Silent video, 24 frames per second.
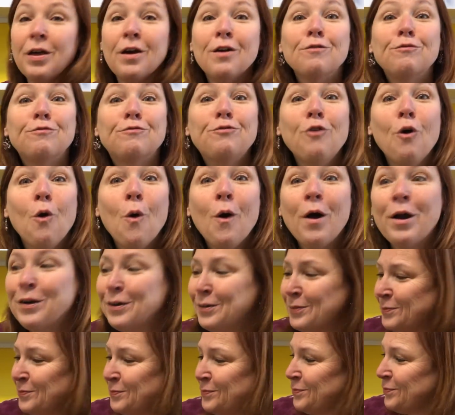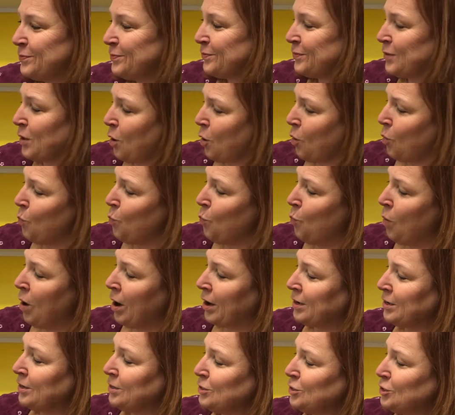4.
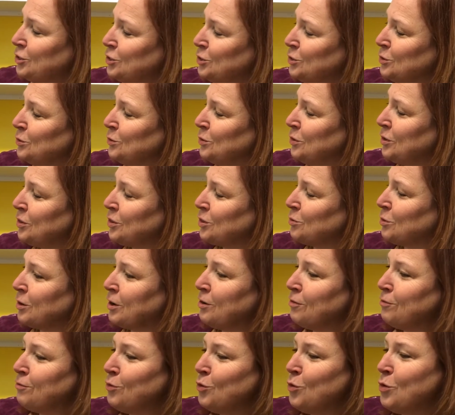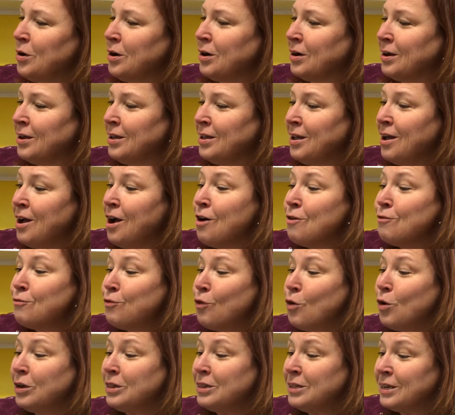1, 2, 3, 4.
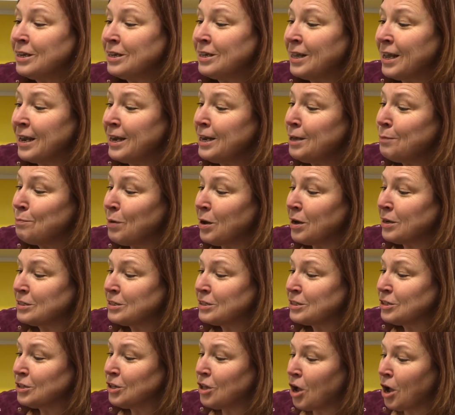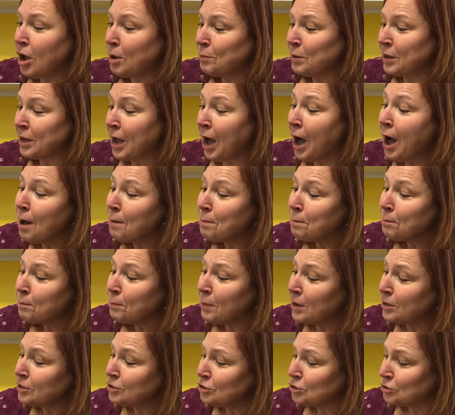4 little ladybugs climbing up
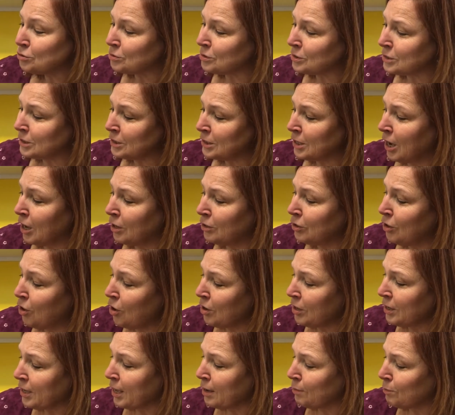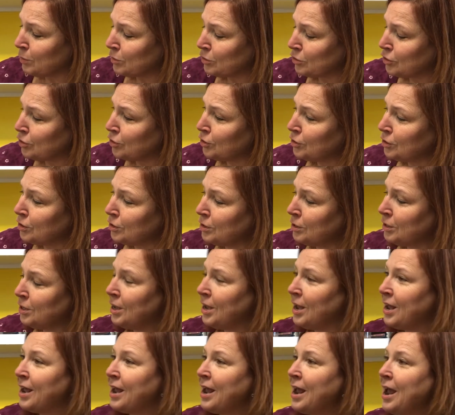a tree, along came a turtle,
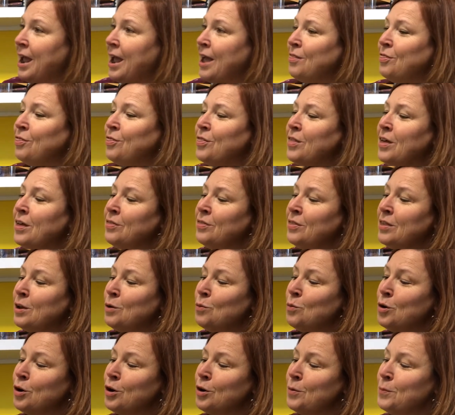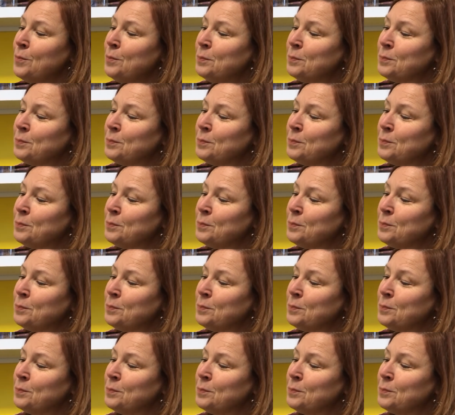and then there were